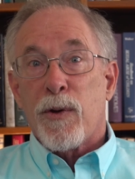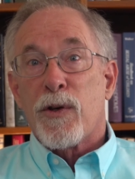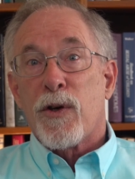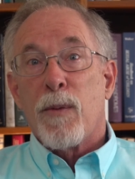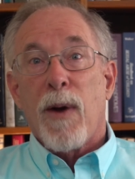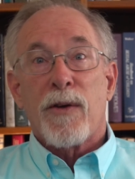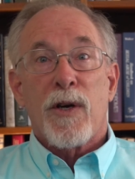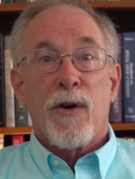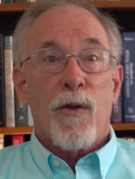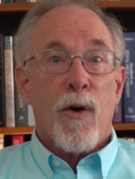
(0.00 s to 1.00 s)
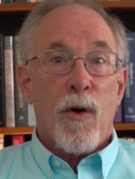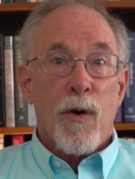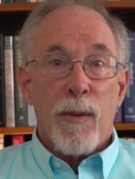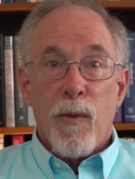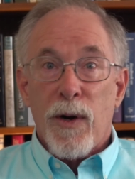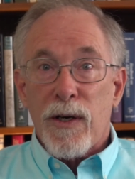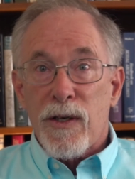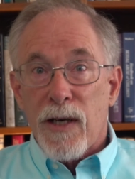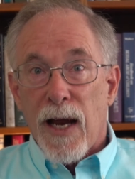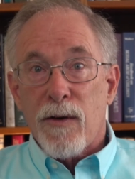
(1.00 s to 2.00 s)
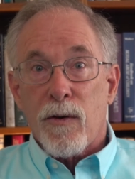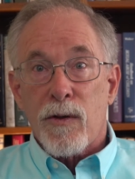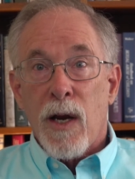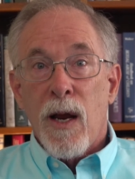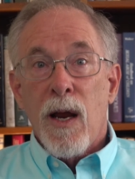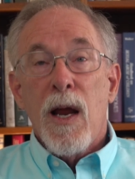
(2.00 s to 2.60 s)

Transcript: put too much into their early morning schedules